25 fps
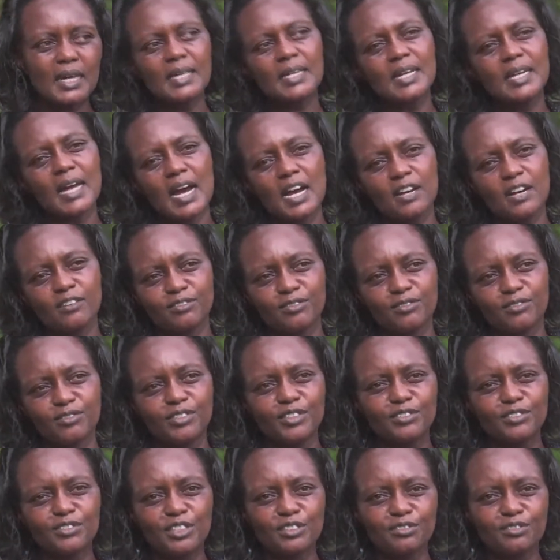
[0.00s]
in half,
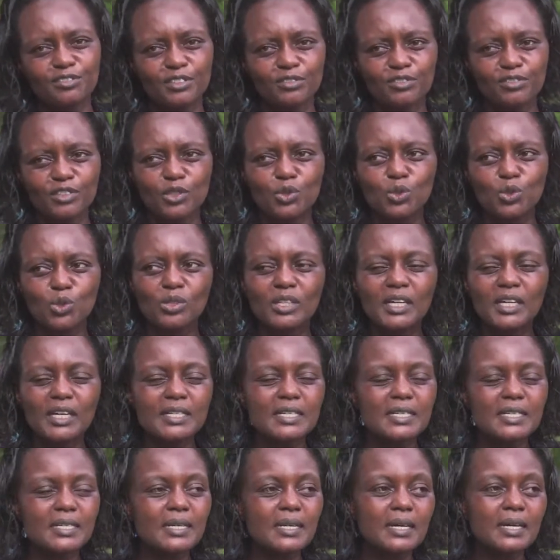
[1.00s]
fifty fifty, so
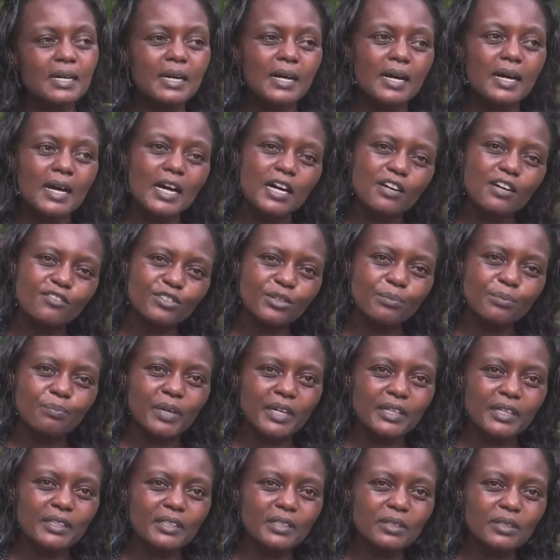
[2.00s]
that every
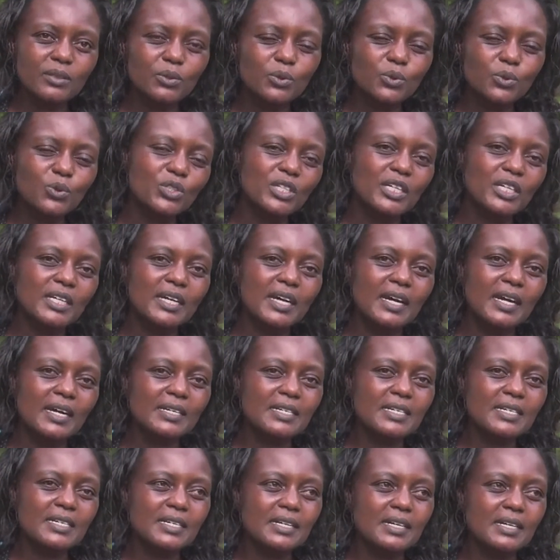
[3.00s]
month you shall
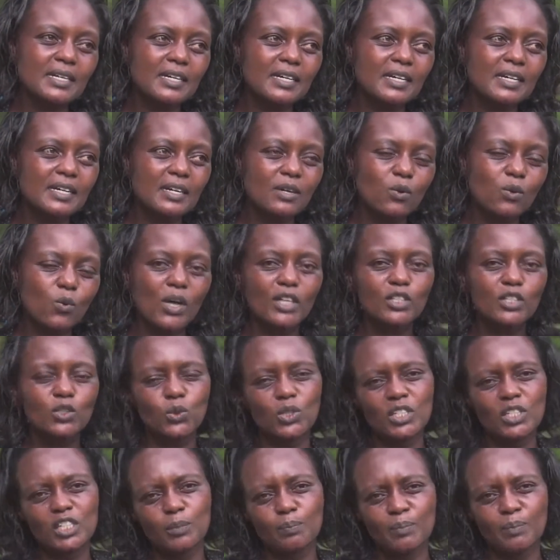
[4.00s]
get uh, one hundred
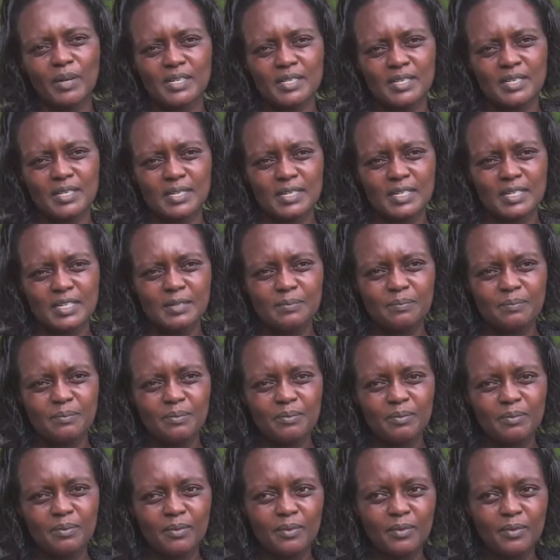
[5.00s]
twenty percent.
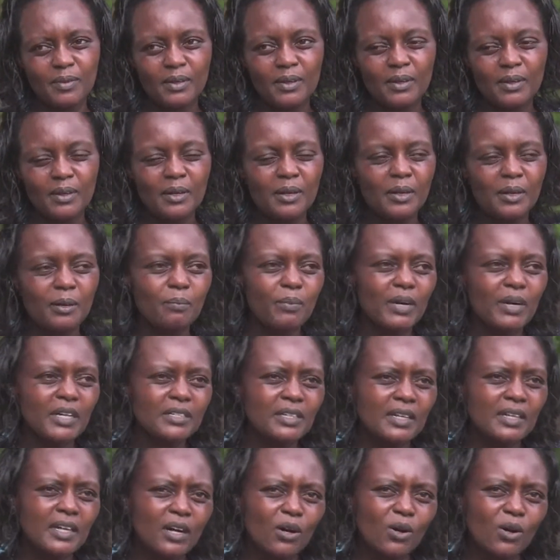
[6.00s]

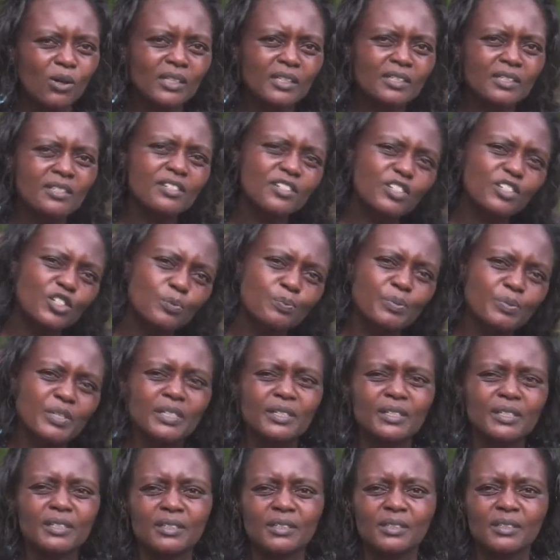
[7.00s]
But uh, honestly
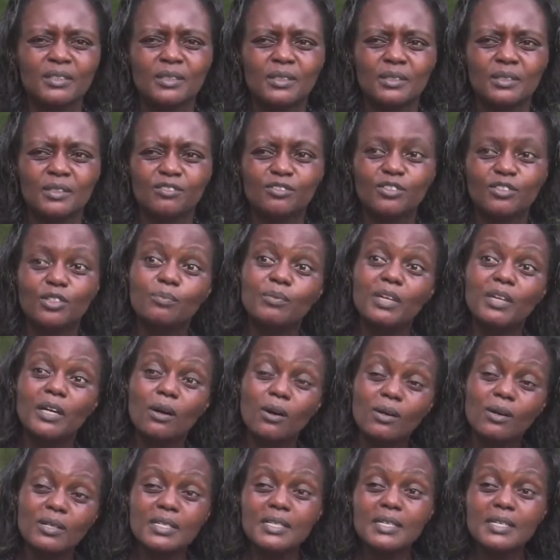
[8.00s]
speaking, from the
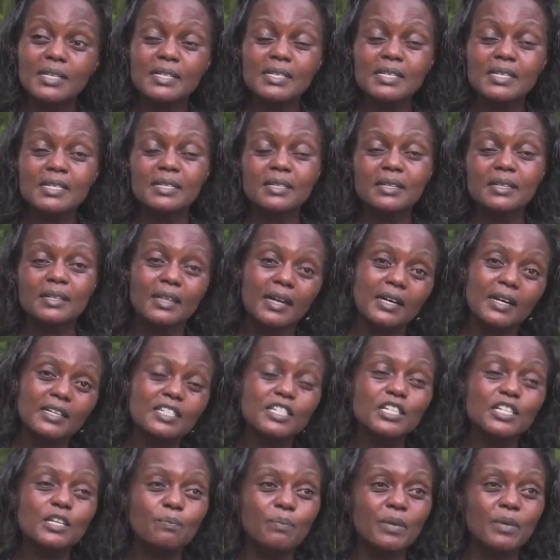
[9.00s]
onset, that
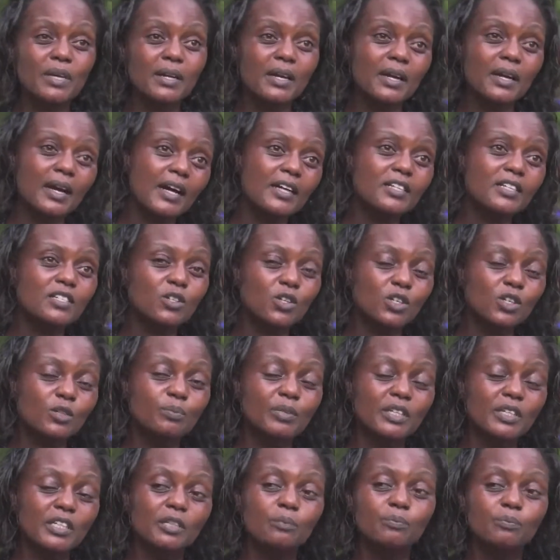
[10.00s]
C B A has
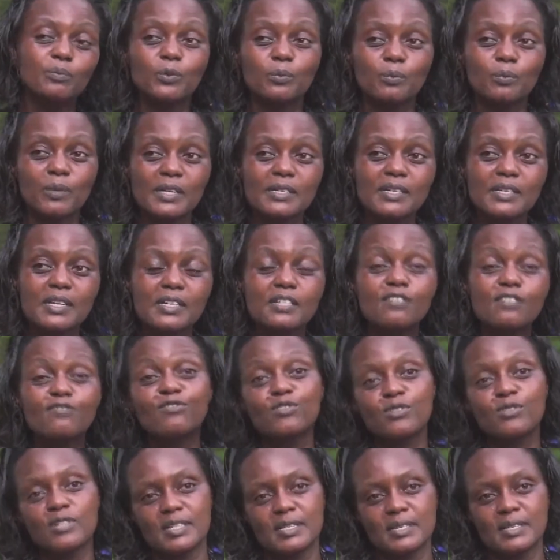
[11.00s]
not been implemented
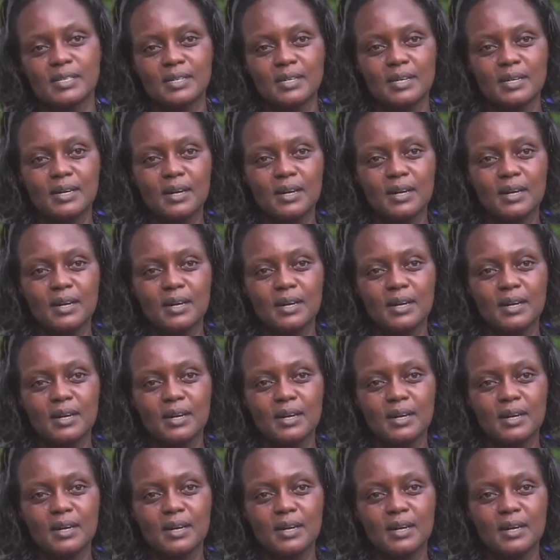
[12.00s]
fully.